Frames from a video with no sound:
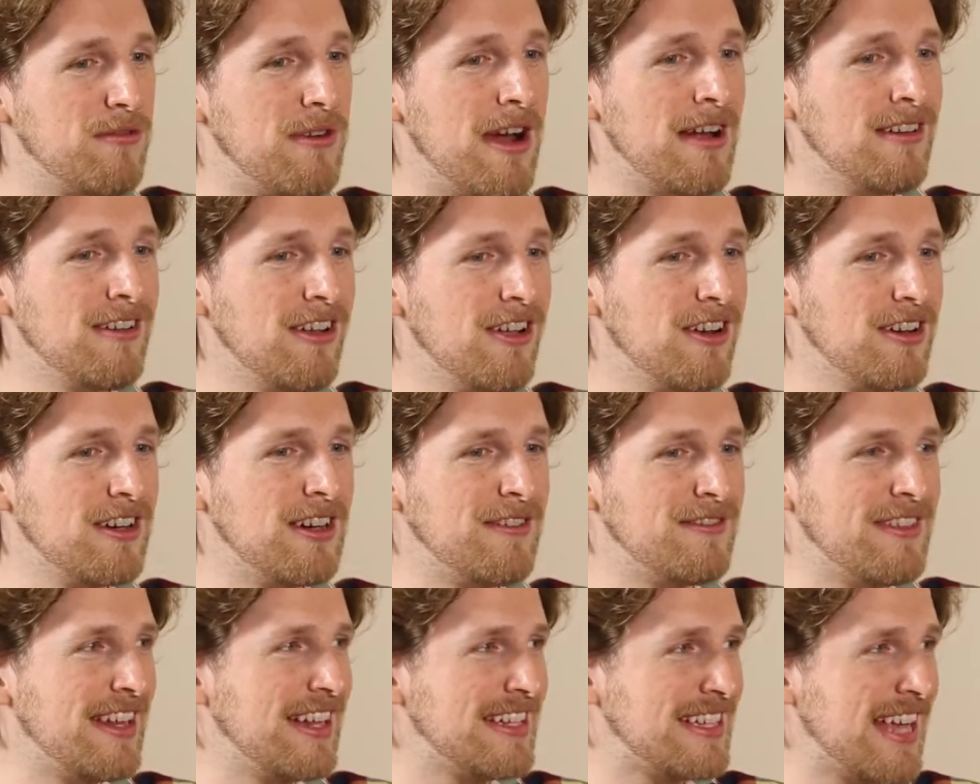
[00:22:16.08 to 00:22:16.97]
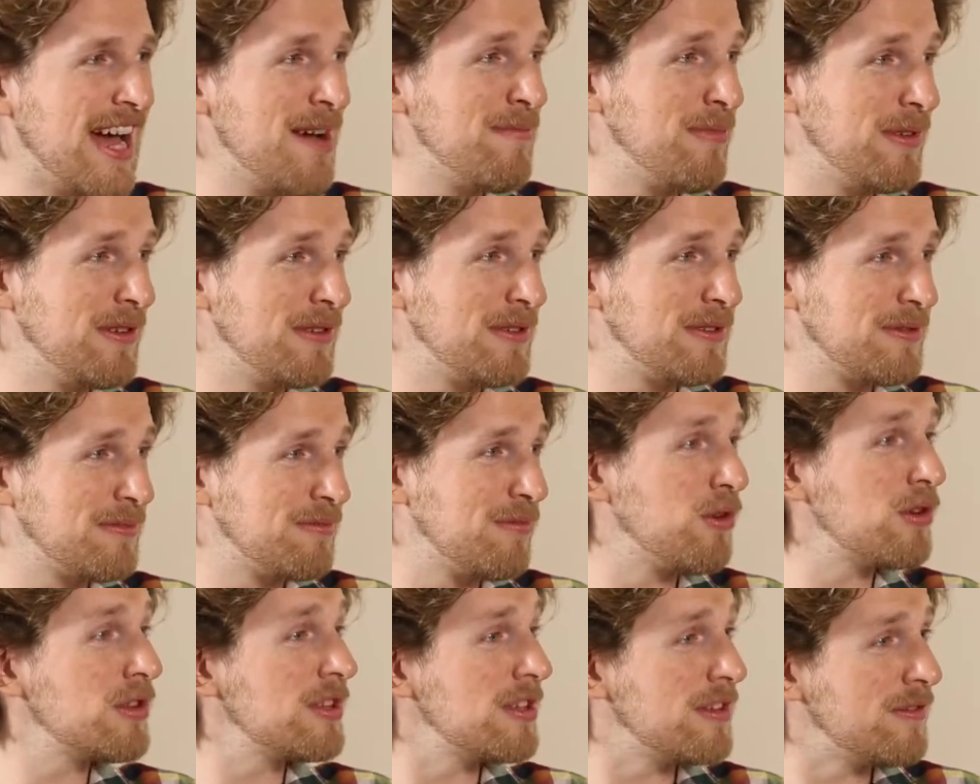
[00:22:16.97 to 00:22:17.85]
around long enough that that's happened
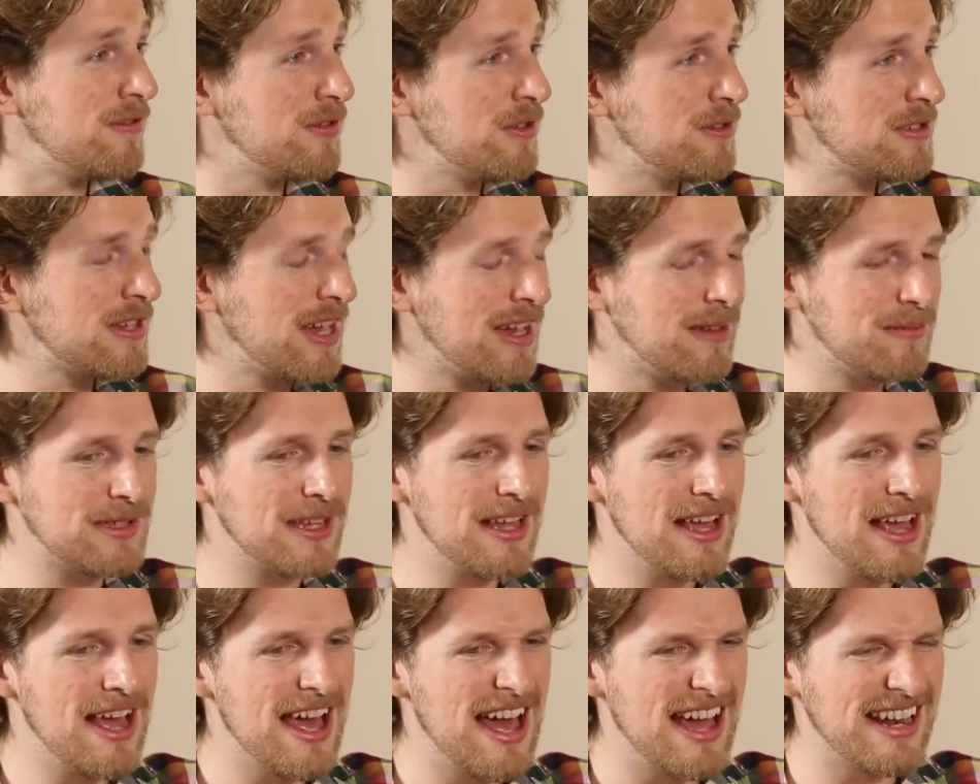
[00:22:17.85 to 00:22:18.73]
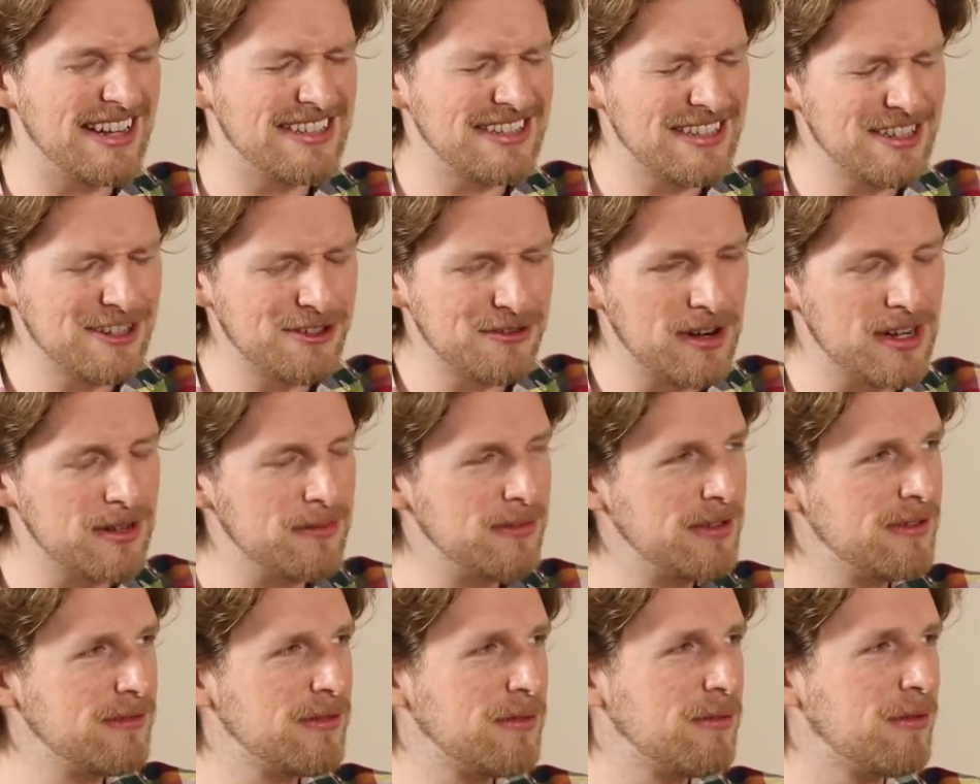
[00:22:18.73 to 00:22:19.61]
more than a few times, and it's
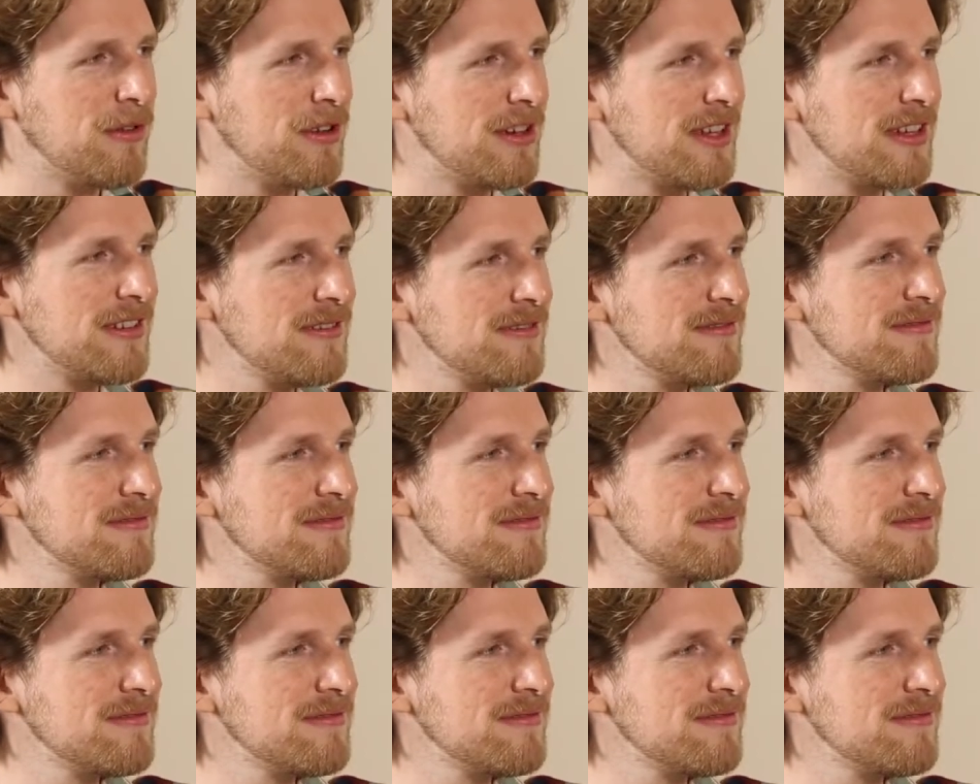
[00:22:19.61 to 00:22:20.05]
incredibly rewarding.